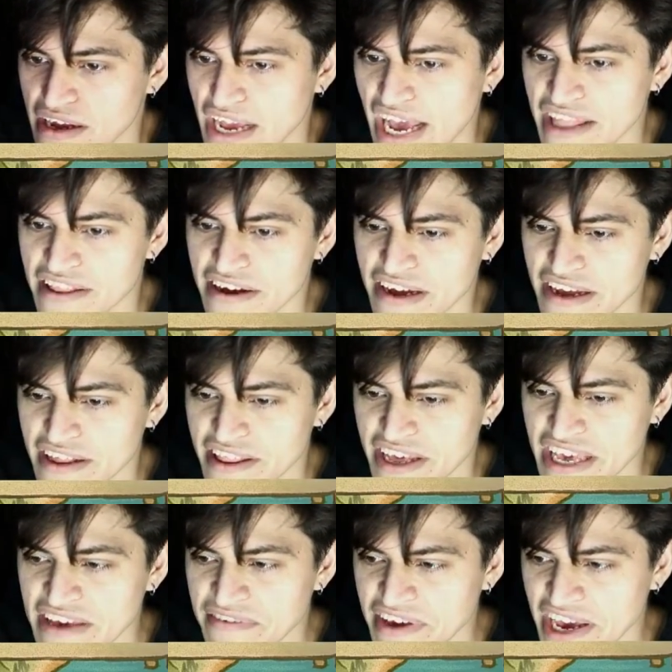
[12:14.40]
And look, the
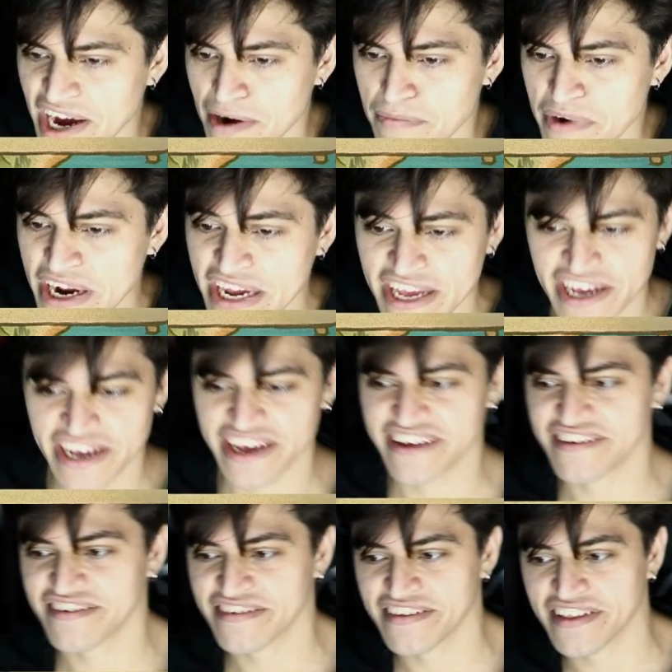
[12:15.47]
Eevee outbreak
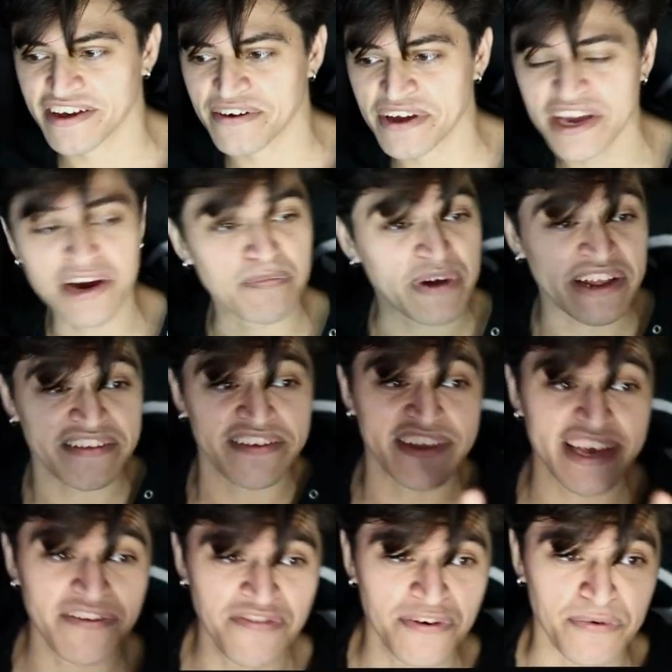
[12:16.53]
is still here, but it's a
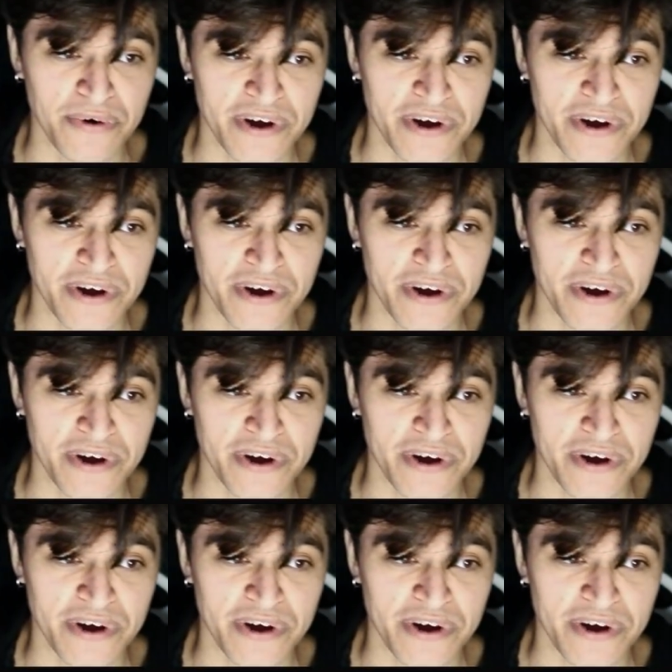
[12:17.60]
different one.